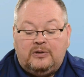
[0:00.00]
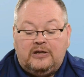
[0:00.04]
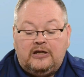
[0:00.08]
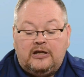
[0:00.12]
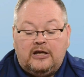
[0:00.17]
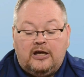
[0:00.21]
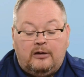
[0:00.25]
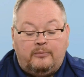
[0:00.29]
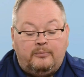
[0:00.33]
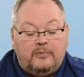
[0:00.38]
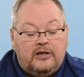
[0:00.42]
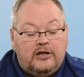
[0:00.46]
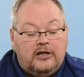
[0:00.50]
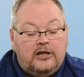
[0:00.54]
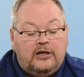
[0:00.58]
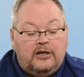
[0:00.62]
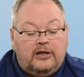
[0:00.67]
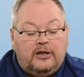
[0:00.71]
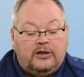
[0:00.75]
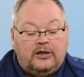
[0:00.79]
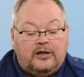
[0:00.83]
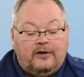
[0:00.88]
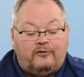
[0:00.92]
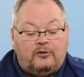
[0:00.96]
p.m.
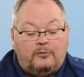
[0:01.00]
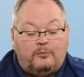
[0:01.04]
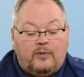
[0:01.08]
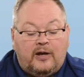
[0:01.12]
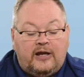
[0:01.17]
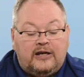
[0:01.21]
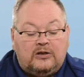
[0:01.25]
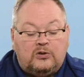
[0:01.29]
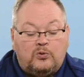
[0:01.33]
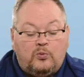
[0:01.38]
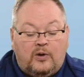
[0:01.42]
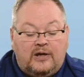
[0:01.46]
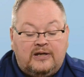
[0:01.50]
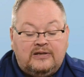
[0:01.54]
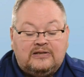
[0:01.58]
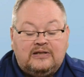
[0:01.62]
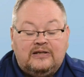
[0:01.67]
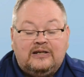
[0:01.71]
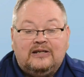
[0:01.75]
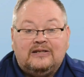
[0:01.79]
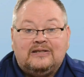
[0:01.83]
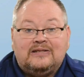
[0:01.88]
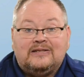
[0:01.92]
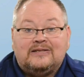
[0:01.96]
Governor Mike DeWine
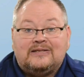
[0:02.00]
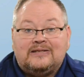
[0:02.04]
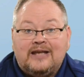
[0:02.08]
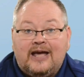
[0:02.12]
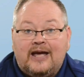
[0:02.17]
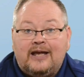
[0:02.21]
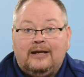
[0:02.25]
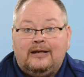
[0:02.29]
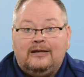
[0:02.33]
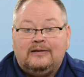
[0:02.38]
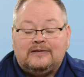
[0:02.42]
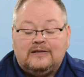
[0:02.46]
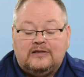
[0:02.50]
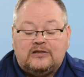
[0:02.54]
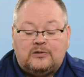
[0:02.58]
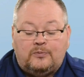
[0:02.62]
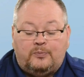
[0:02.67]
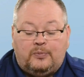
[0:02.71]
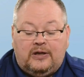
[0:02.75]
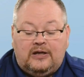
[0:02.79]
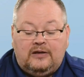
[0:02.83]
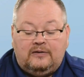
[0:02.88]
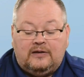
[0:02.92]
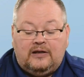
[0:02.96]
said he does not
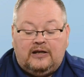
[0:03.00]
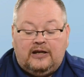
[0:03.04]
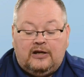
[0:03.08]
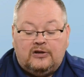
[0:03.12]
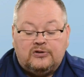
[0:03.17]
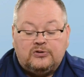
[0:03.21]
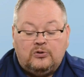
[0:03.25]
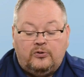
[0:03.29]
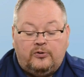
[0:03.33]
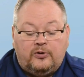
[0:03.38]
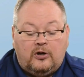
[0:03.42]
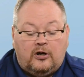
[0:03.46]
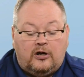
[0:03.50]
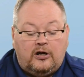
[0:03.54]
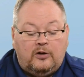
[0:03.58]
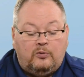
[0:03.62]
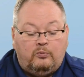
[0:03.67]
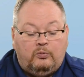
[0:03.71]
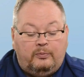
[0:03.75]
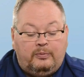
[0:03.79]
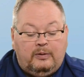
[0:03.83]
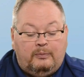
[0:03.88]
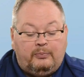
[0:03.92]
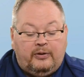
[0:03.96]
anticipate the National
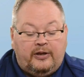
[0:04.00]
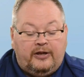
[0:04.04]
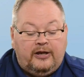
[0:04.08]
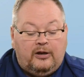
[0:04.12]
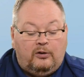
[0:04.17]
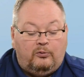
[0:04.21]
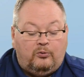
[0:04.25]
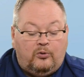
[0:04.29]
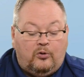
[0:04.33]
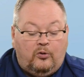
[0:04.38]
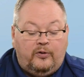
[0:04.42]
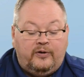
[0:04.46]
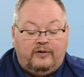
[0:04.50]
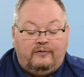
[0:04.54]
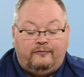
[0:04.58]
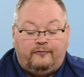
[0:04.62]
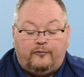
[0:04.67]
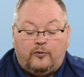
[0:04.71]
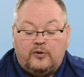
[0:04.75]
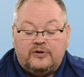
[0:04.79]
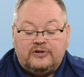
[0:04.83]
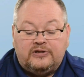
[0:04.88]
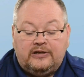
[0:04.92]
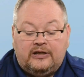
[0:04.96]
Guard will be playing a role in
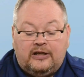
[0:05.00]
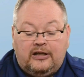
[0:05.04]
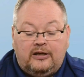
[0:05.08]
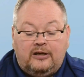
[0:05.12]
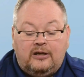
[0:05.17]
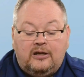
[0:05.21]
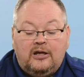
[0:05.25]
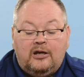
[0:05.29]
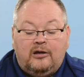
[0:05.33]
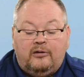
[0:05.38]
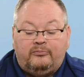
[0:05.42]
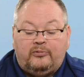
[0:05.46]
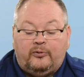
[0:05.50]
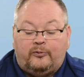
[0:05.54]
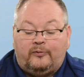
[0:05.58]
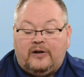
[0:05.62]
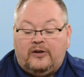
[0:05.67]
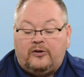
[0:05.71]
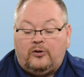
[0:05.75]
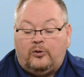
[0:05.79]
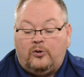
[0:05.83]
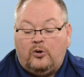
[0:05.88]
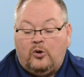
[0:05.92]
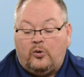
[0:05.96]
enforcing it, but
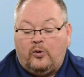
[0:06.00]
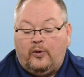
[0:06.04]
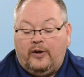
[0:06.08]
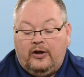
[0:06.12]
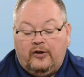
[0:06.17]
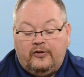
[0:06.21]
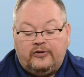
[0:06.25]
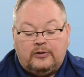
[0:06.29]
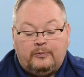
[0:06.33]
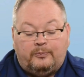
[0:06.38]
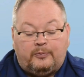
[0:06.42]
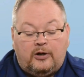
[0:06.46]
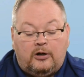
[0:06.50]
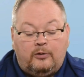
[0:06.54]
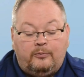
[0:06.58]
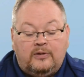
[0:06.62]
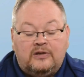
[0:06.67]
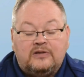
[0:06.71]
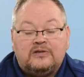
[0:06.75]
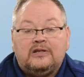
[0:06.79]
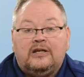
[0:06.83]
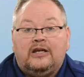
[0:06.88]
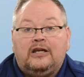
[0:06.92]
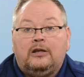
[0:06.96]
rather local health
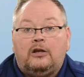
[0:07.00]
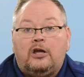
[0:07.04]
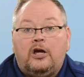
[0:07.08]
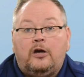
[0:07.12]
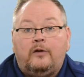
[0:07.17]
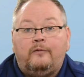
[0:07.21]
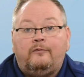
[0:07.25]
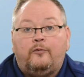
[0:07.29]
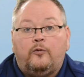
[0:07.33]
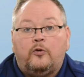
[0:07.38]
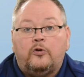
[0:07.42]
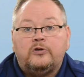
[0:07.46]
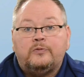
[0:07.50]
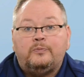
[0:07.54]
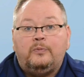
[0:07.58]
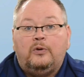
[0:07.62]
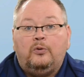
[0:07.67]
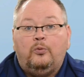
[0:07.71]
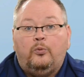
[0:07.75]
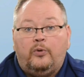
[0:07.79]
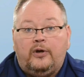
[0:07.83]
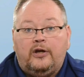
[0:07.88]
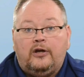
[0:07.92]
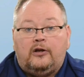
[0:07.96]
departments and law
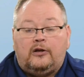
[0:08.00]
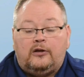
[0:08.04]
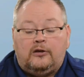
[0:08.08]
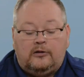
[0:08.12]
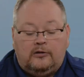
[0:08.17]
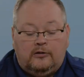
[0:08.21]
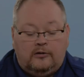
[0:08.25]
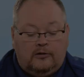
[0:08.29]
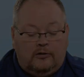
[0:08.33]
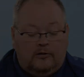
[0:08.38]
enforcement will.